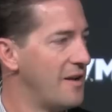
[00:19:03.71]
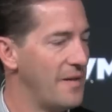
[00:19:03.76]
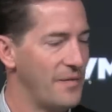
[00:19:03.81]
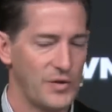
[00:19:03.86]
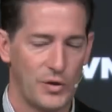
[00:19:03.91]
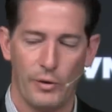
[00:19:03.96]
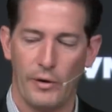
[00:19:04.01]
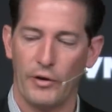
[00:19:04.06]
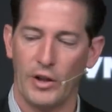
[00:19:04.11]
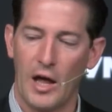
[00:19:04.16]

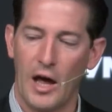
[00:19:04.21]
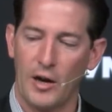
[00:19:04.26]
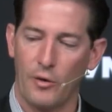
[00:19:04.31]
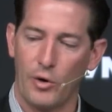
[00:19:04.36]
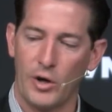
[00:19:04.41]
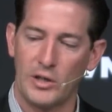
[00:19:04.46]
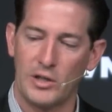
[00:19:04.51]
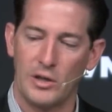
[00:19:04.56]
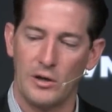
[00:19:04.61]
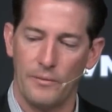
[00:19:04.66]
So we have a lot of
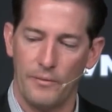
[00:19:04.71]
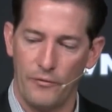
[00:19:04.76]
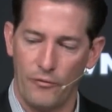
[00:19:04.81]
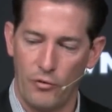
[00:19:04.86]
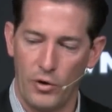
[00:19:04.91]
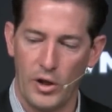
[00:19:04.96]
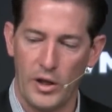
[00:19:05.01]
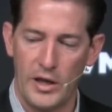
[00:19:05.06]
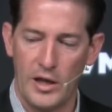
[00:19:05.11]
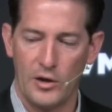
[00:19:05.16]
work to
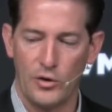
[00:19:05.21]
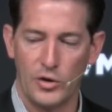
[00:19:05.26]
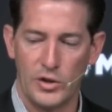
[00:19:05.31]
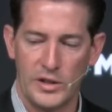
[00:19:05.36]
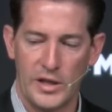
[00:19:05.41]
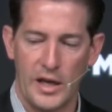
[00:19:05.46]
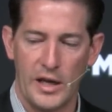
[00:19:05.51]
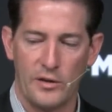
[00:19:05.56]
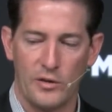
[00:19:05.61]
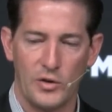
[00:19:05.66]
really
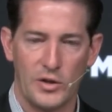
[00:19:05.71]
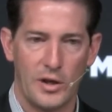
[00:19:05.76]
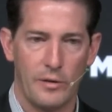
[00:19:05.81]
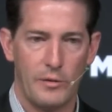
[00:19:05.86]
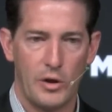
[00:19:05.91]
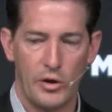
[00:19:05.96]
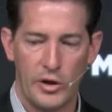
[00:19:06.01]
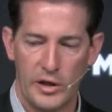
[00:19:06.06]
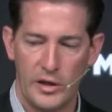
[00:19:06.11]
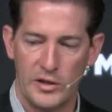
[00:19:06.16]
understand those
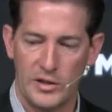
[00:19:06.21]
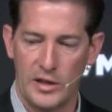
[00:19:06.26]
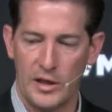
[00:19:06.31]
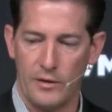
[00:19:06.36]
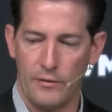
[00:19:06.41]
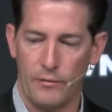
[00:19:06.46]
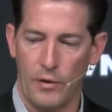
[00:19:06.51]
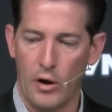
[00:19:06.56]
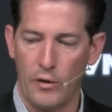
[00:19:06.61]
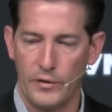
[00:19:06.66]
communities, get
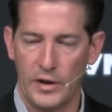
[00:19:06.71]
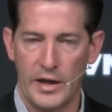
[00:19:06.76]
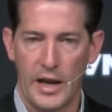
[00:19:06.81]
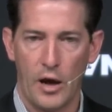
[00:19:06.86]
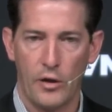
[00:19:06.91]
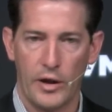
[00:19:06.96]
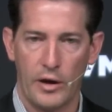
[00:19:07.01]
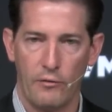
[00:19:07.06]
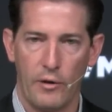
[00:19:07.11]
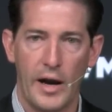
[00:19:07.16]
involved in how
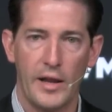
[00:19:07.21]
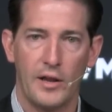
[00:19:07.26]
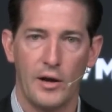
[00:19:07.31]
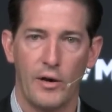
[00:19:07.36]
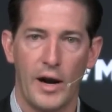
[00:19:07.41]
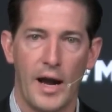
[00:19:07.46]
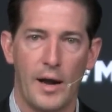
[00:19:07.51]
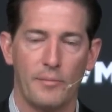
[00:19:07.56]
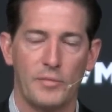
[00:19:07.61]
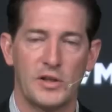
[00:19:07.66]
they write their
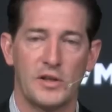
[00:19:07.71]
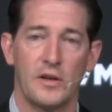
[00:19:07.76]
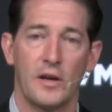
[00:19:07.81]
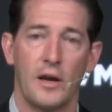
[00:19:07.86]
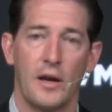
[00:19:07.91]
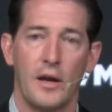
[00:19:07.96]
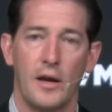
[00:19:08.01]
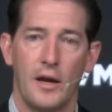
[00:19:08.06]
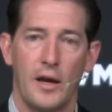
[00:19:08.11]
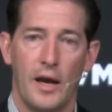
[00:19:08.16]
apps,
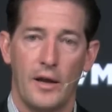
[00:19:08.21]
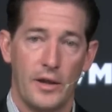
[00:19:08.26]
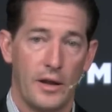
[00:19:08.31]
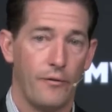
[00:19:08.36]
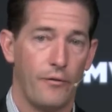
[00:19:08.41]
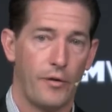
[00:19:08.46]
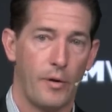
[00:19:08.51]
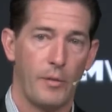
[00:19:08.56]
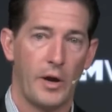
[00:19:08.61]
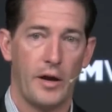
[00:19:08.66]
and then
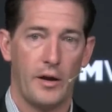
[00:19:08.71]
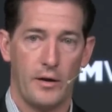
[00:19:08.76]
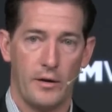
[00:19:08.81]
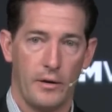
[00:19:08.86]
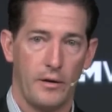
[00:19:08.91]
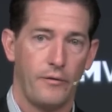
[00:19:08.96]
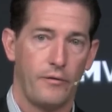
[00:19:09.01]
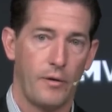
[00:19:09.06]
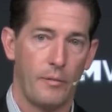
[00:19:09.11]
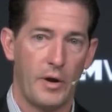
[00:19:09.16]
from a,
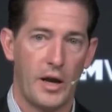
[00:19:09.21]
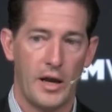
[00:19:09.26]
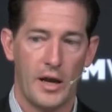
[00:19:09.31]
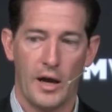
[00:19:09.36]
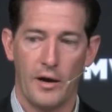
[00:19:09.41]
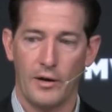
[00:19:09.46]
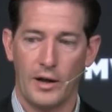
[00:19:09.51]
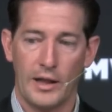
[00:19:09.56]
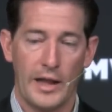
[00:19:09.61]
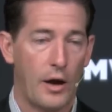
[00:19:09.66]
from a
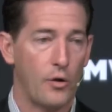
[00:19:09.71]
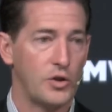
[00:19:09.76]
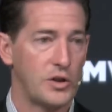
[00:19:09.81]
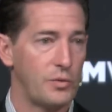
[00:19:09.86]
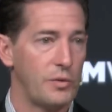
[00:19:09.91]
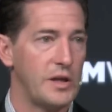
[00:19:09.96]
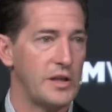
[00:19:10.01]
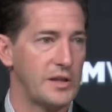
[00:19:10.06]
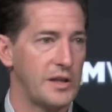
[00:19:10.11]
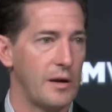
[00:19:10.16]
uh, cloud
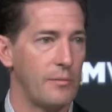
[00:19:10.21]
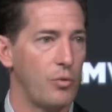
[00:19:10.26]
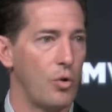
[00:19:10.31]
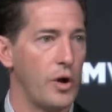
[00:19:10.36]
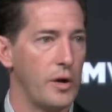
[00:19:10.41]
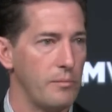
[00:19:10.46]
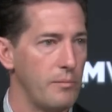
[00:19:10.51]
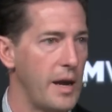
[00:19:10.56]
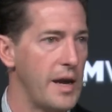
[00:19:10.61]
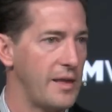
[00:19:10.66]
suite
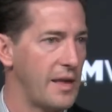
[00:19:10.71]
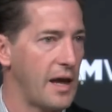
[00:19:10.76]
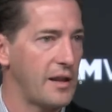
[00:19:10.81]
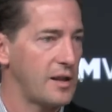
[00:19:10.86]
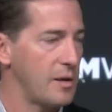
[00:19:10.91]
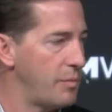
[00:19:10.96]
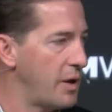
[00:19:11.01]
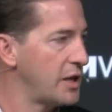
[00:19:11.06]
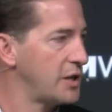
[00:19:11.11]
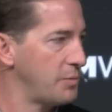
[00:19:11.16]
standpoint, make that
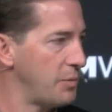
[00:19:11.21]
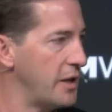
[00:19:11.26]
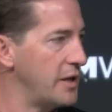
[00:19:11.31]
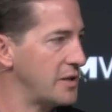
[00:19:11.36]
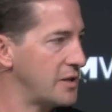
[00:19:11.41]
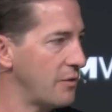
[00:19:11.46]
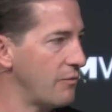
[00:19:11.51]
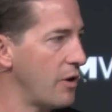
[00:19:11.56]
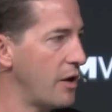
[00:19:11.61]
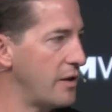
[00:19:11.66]
the best place
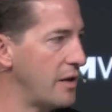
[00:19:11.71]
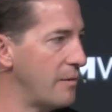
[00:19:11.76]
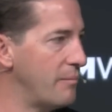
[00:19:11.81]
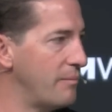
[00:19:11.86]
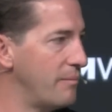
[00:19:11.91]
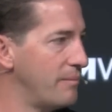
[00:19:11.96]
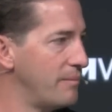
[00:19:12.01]
to run them.